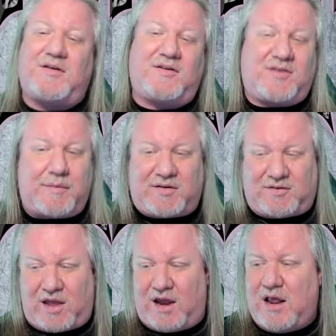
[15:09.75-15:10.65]

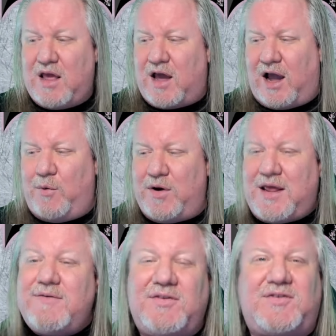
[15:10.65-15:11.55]
I would
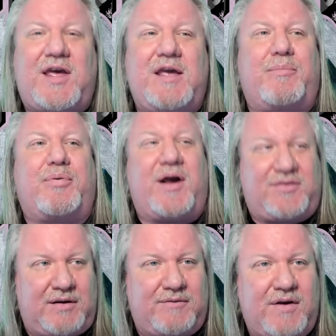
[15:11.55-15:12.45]
even say
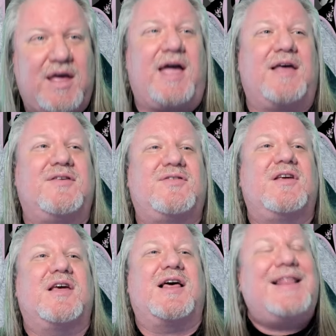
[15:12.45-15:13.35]
impressive, as
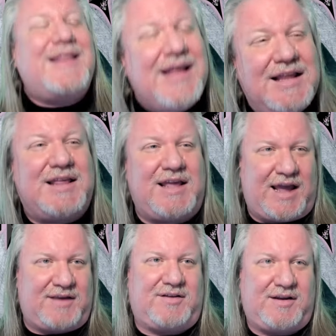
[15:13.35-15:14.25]
cleanly
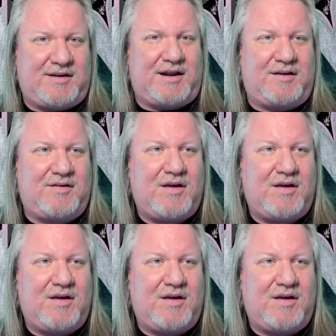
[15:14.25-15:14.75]
as he did it.